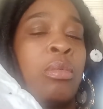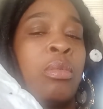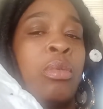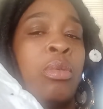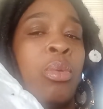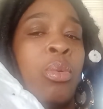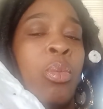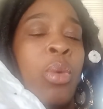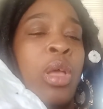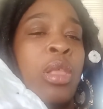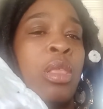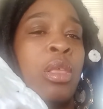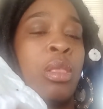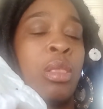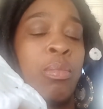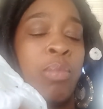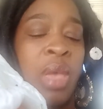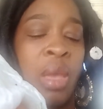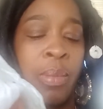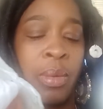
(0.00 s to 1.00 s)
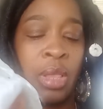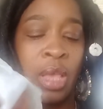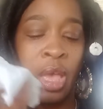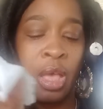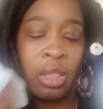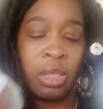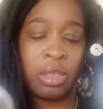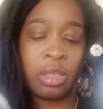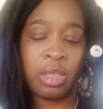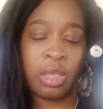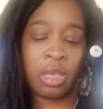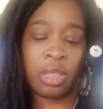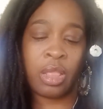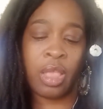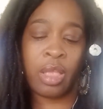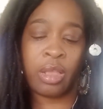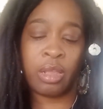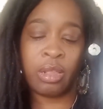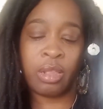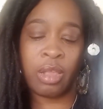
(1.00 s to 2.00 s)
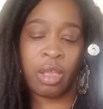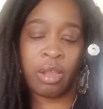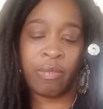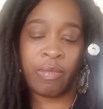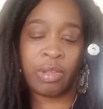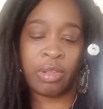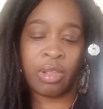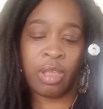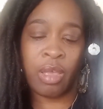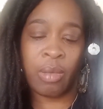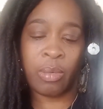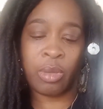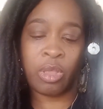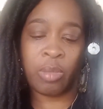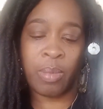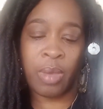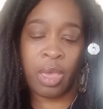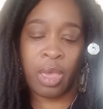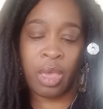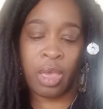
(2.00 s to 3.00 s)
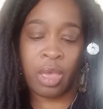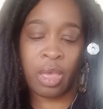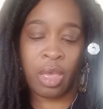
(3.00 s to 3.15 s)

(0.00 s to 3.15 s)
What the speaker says: Wet the paper towel and stick that inside of a sandwich bag.